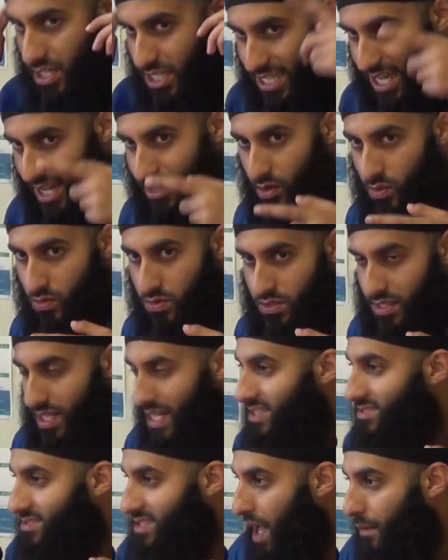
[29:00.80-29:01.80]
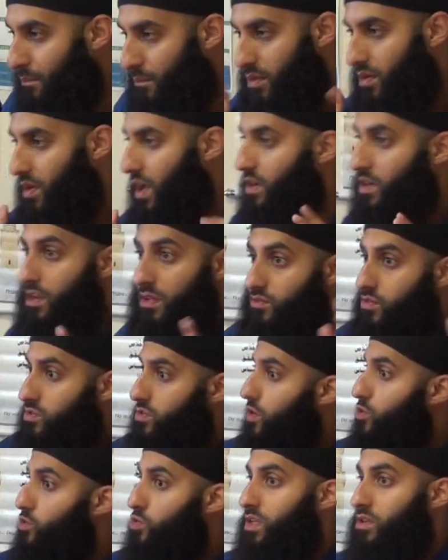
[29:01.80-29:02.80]
in the shadows, stab. And
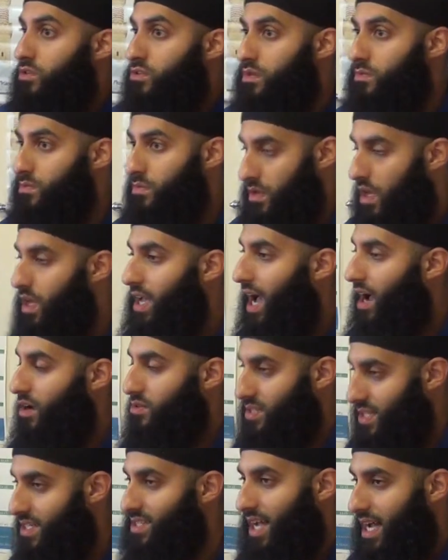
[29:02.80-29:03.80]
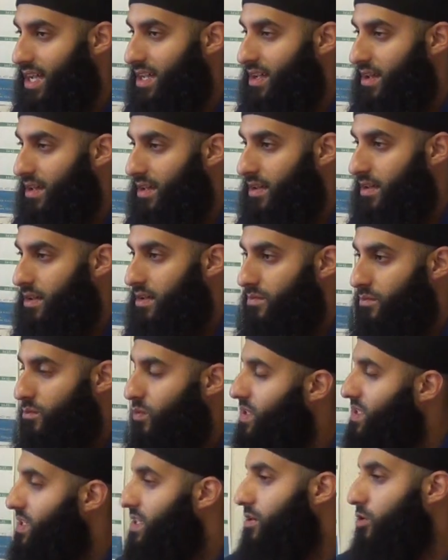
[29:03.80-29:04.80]
everyone's like, who killed him? How did he die?
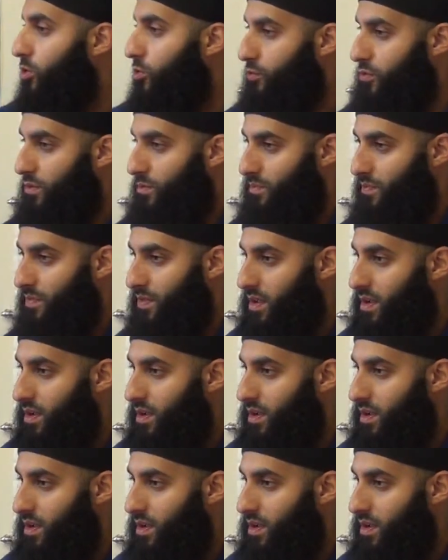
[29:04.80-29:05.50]
Where did he go from?